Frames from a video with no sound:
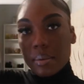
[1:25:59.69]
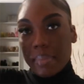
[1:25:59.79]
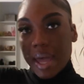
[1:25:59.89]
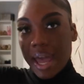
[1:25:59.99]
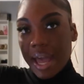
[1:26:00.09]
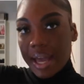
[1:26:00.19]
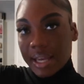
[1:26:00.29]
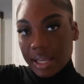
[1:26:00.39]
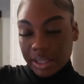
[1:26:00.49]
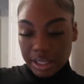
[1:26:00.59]

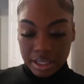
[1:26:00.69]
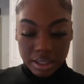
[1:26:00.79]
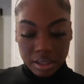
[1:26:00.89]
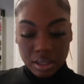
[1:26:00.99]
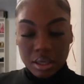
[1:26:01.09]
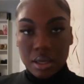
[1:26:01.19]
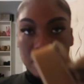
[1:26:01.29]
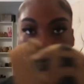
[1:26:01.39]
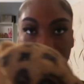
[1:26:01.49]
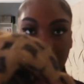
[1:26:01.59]
bag and then
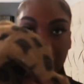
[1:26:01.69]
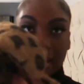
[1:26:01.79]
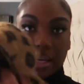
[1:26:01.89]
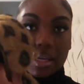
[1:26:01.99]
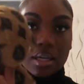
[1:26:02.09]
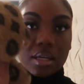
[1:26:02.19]
my